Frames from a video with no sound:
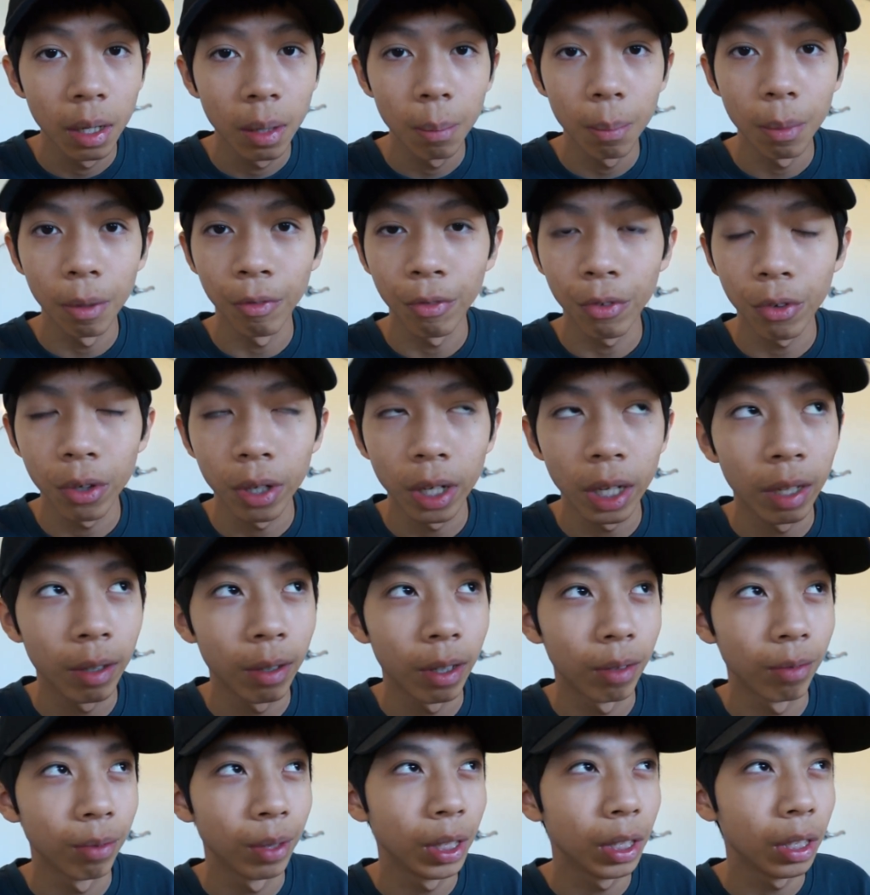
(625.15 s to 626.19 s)
Before I
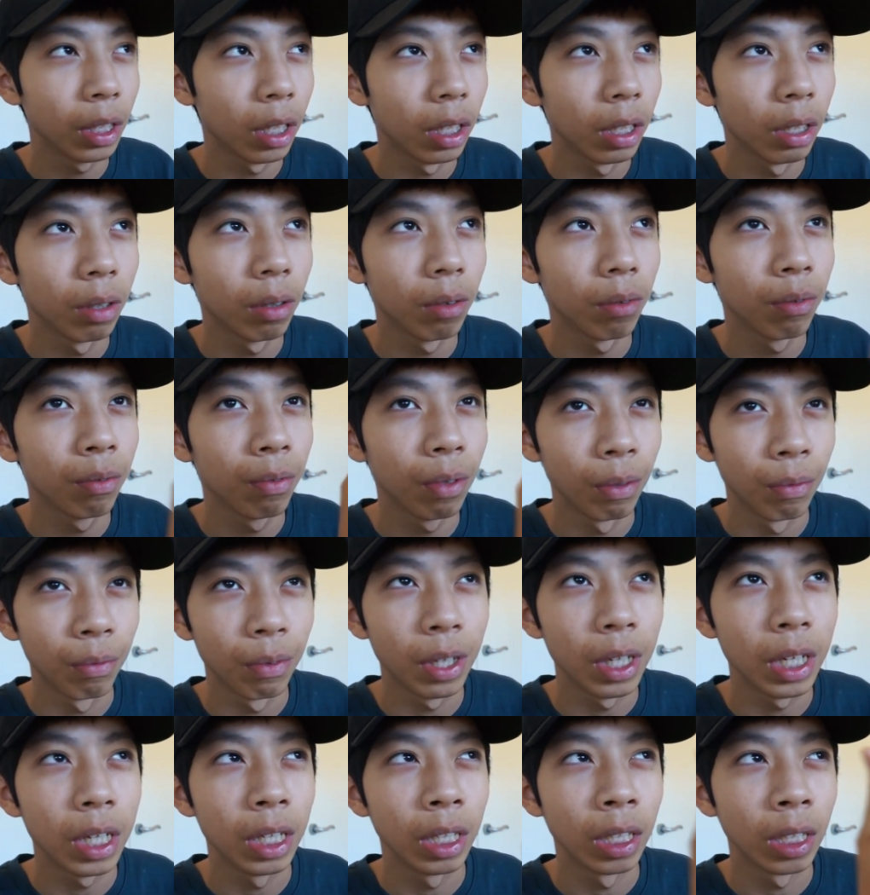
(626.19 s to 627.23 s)
have start
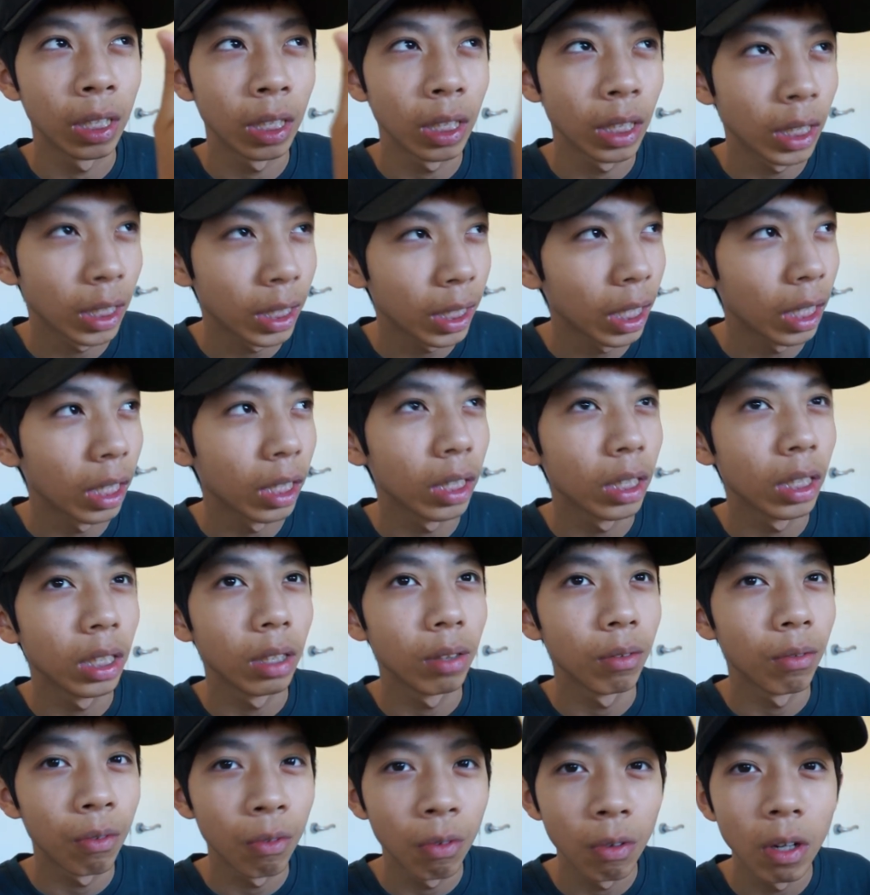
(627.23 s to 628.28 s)
56
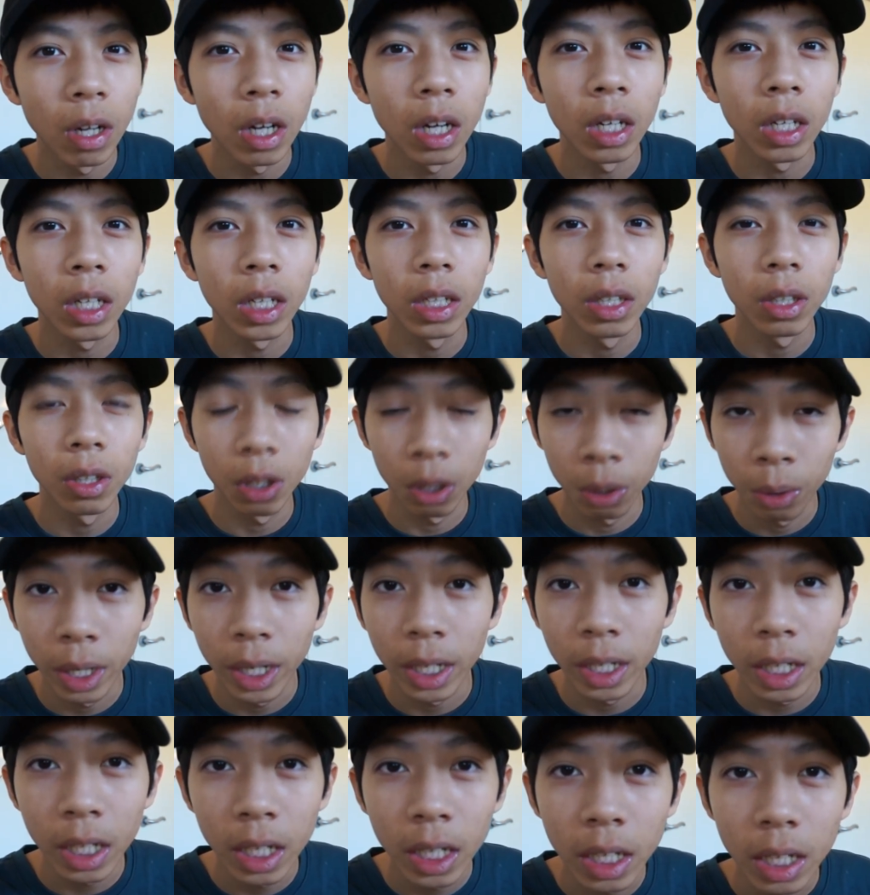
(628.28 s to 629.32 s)
vlog
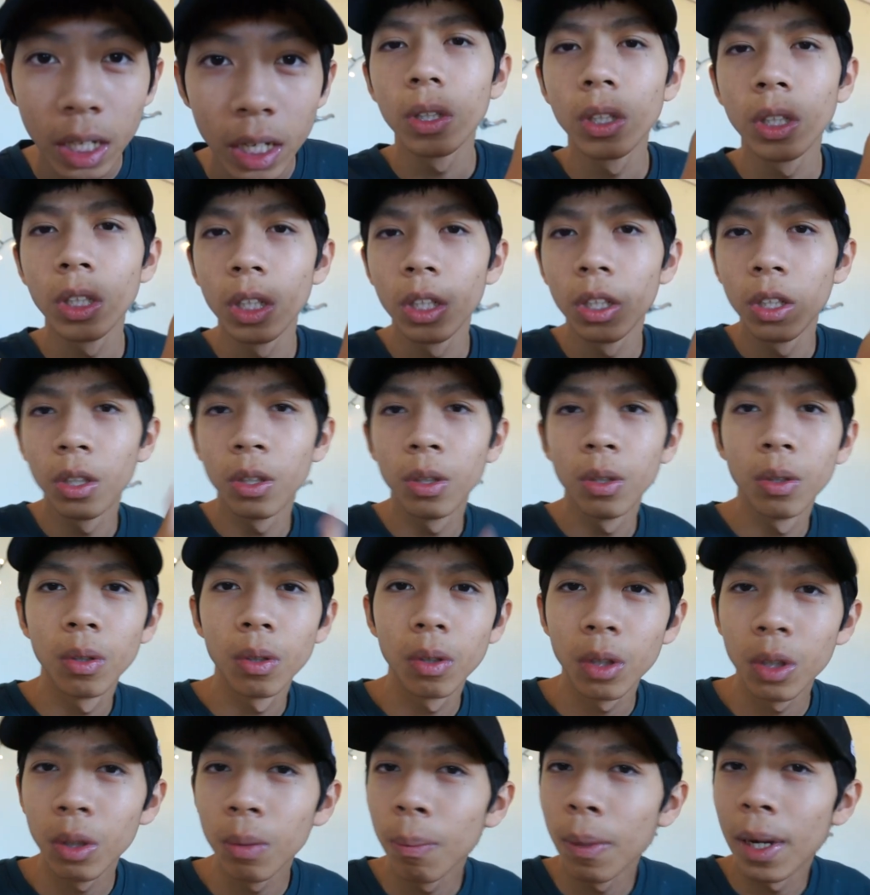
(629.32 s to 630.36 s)
already. So
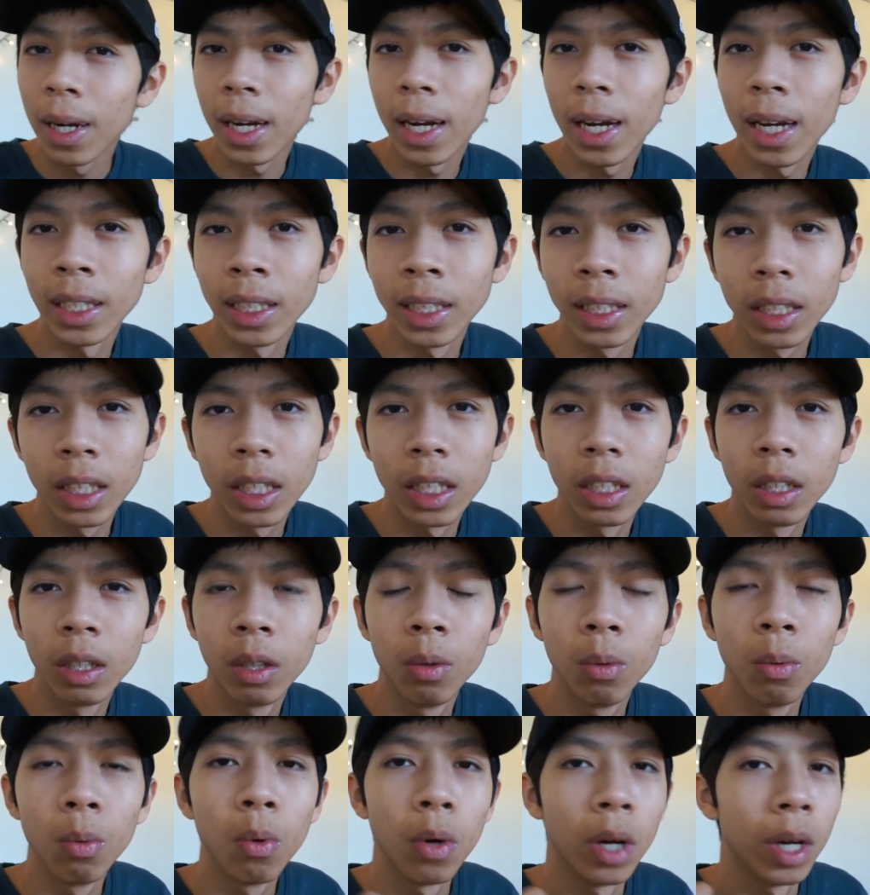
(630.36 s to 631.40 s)
you might
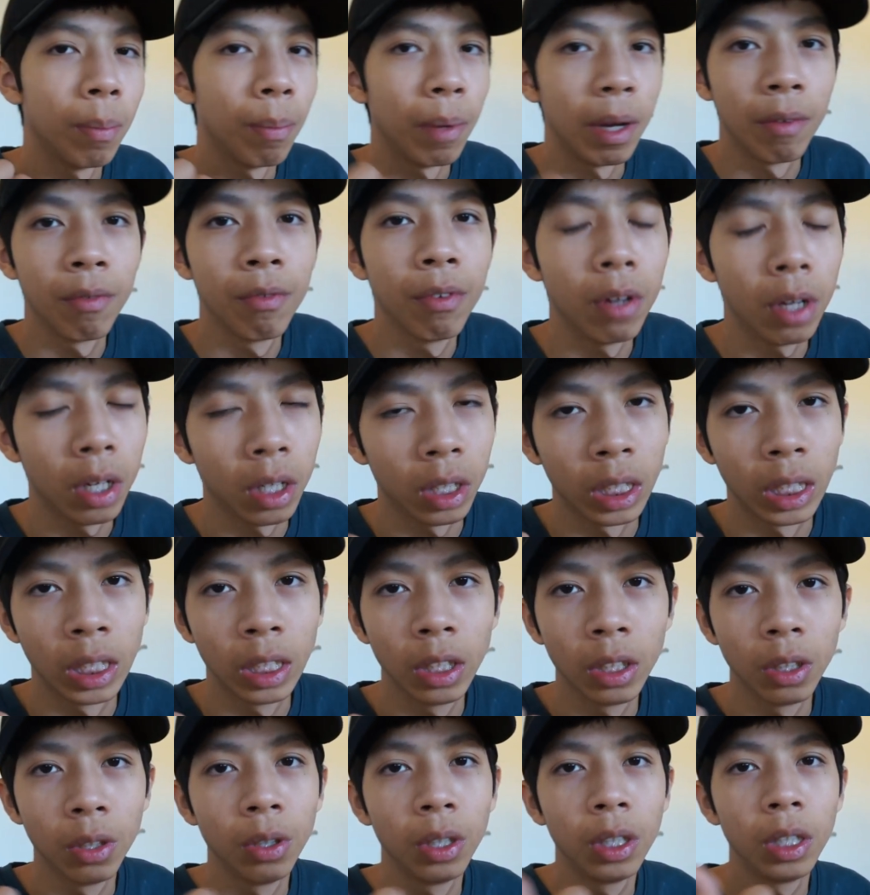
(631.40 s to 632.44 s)
asking why my vlog is
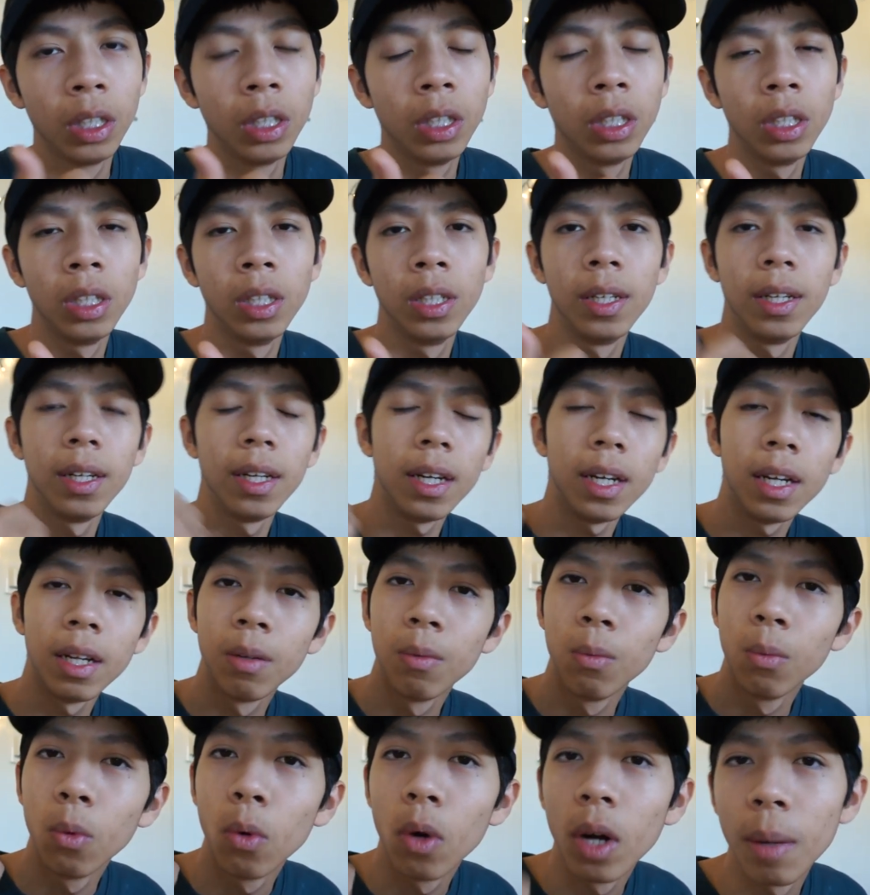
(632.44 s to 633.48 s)
so good
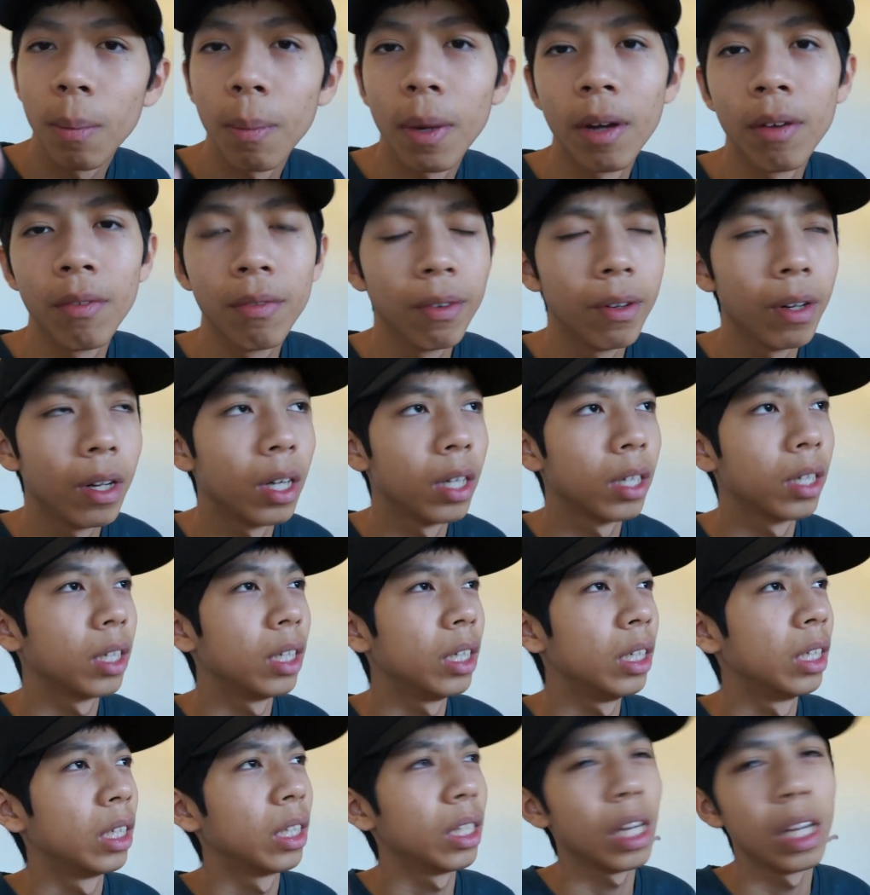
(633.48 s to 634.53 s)
and why my vlog
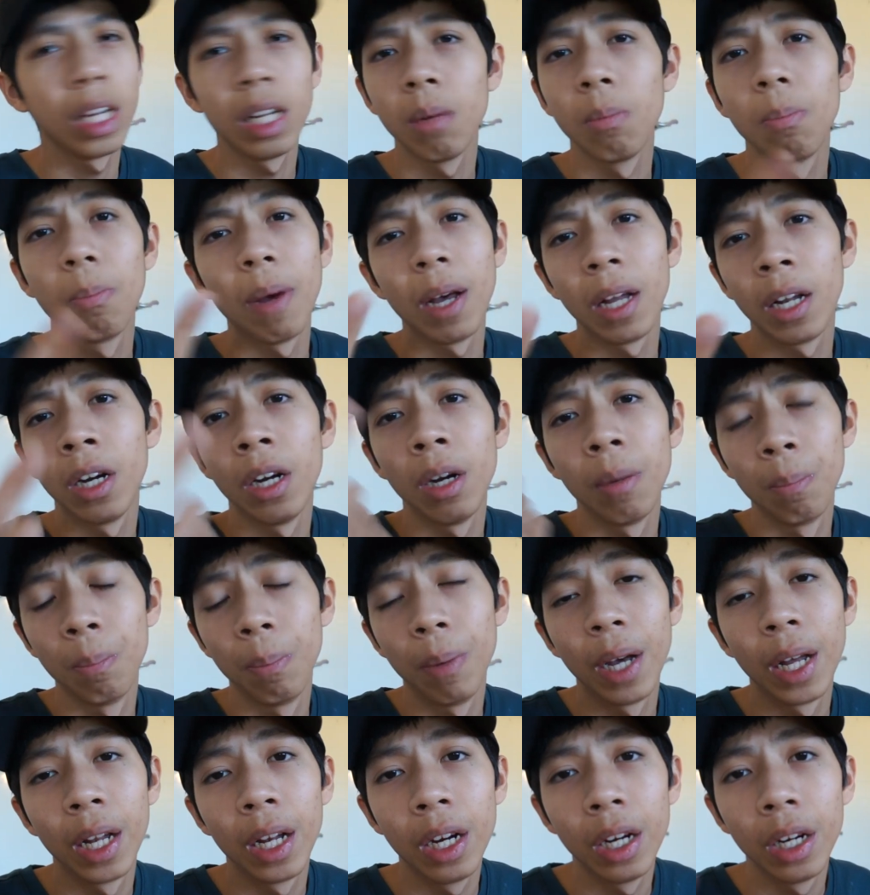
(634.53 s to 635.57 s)
is getting better and
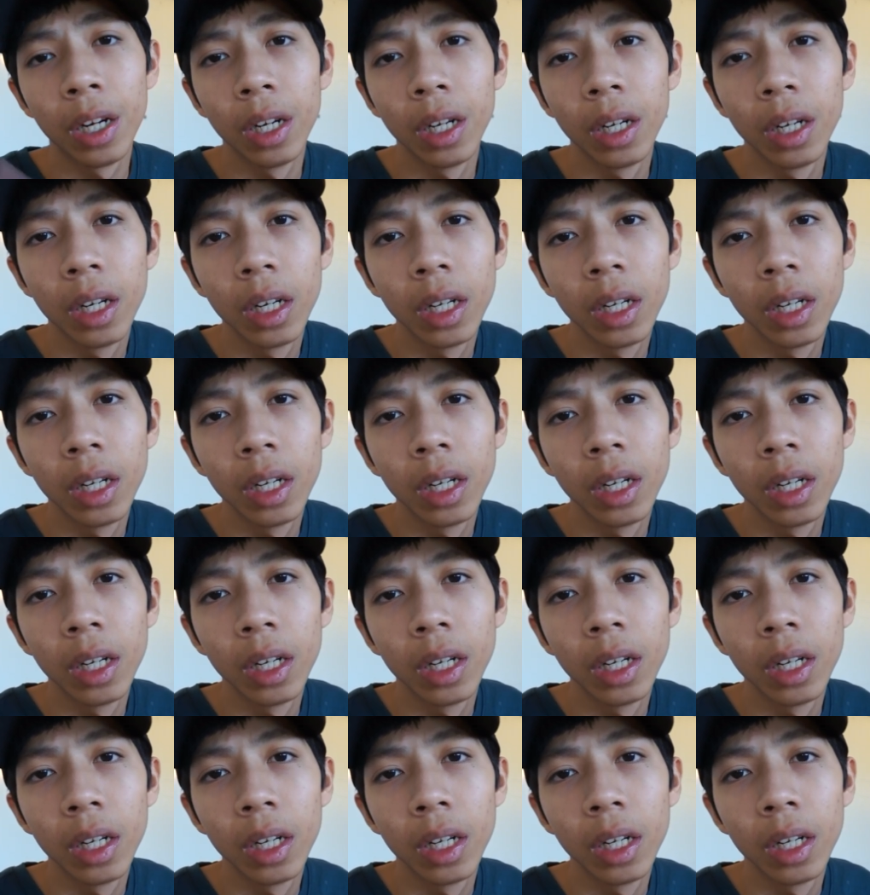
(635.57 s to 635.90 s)
better.